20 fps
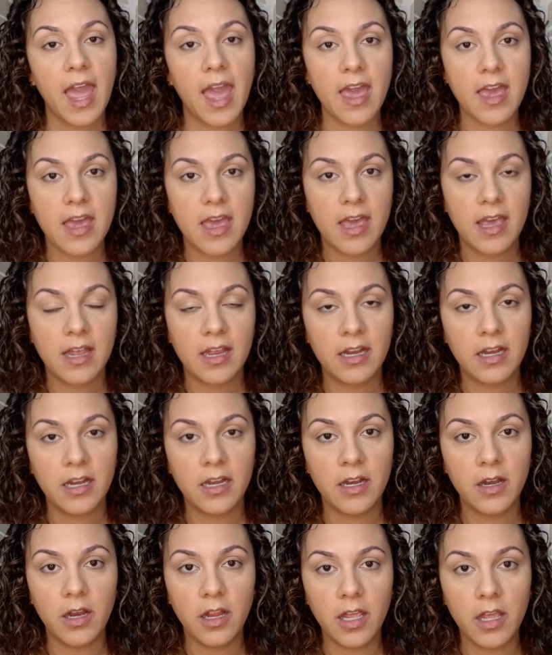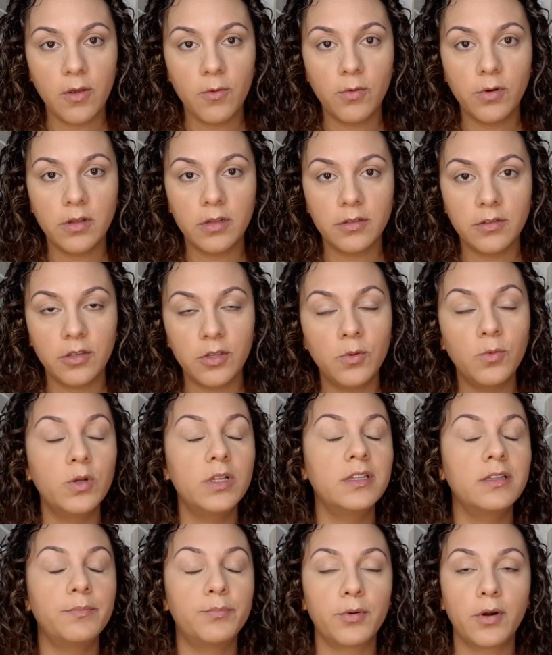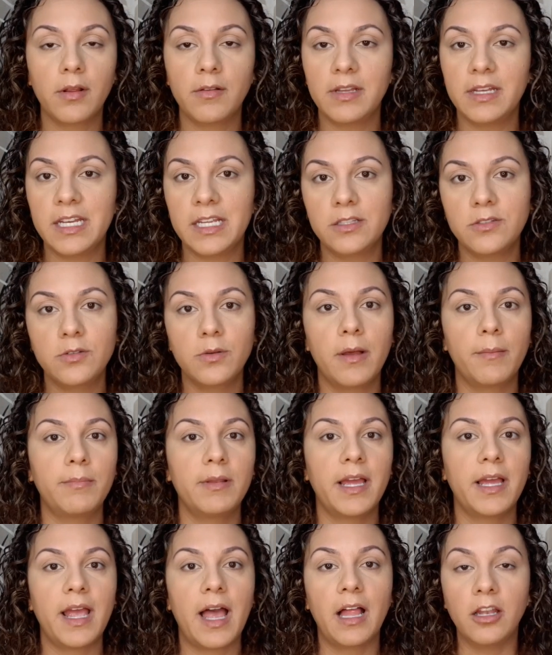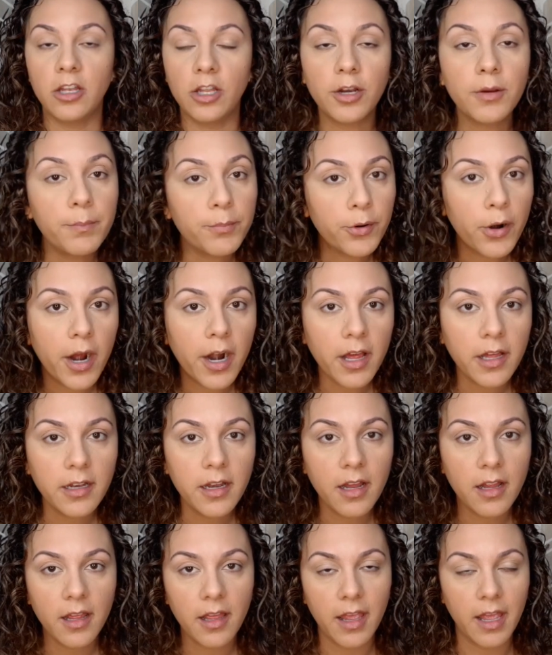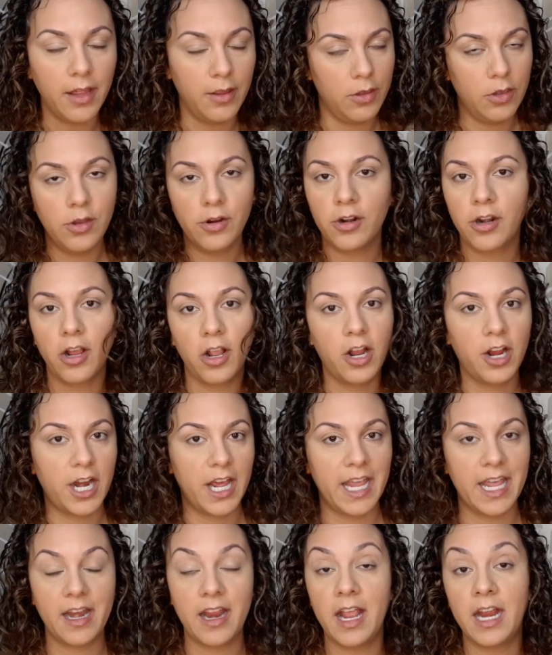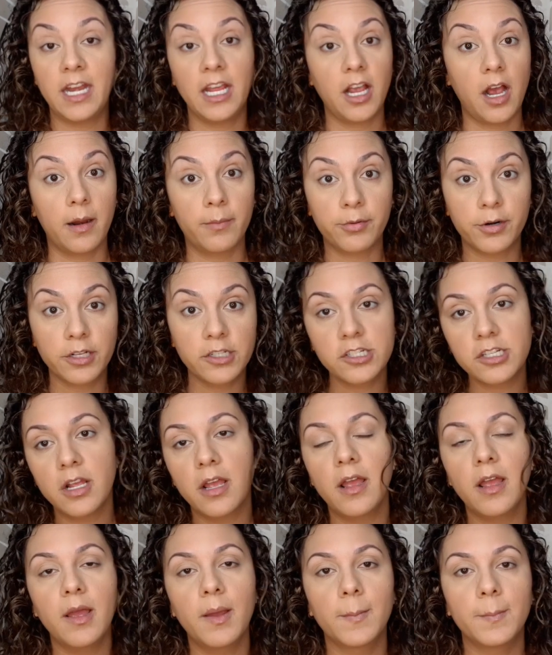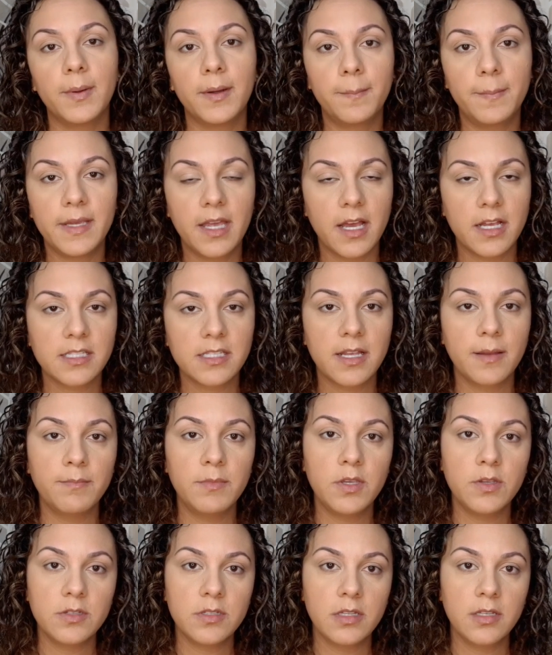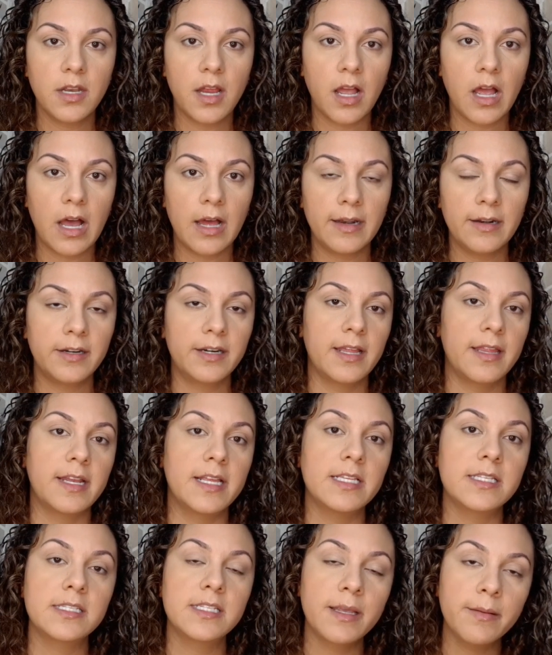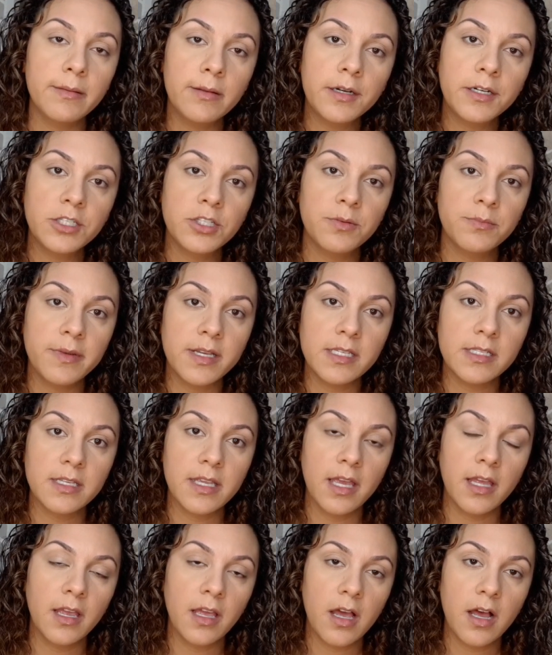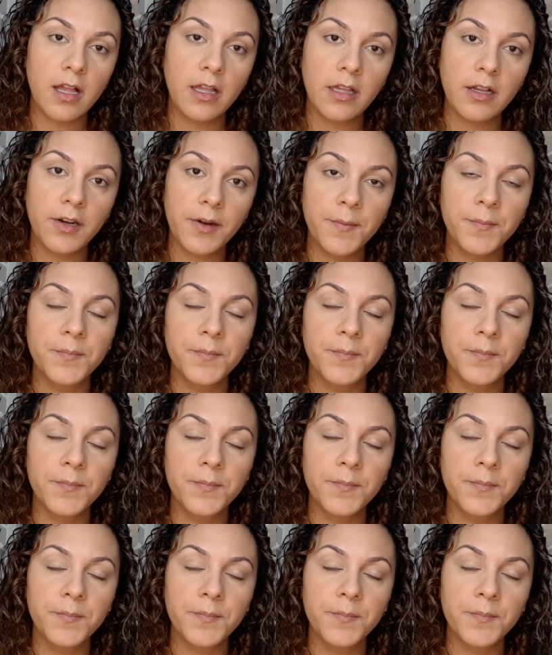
and you will probably need to apply a lot of product and you're not gonna get any coverage. But because I'm using a color that is similar to my skin color,